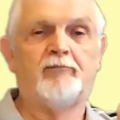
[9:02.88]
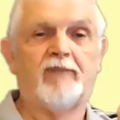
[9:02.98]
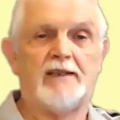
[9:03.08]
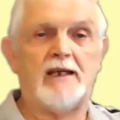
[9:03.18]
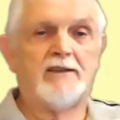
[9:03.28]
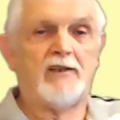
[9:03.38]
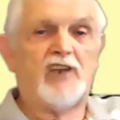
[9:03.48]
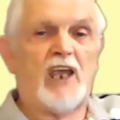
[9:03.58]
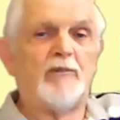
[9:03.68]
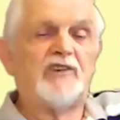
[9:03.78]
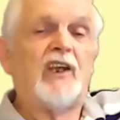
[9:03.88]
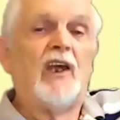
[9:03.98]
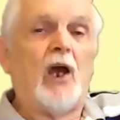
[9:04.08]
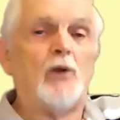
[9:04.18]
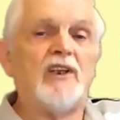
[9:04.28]
And that determines
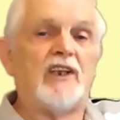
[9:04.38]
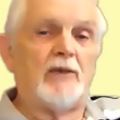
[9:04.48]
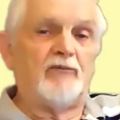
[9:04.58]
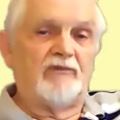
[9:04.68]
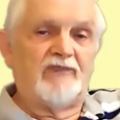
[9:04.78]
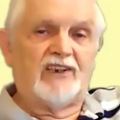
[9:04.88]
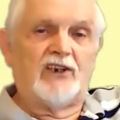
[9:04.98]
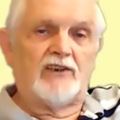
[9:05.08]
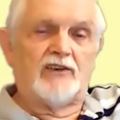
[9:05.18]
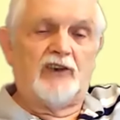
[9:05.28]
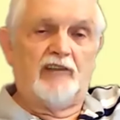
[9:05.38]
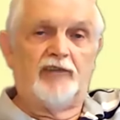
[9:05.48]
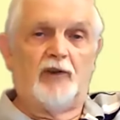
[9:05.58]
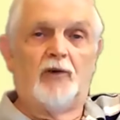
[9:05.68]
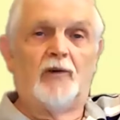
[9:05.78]
how you get the current to
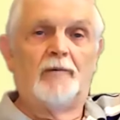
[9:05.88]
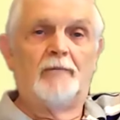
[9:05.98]
flow.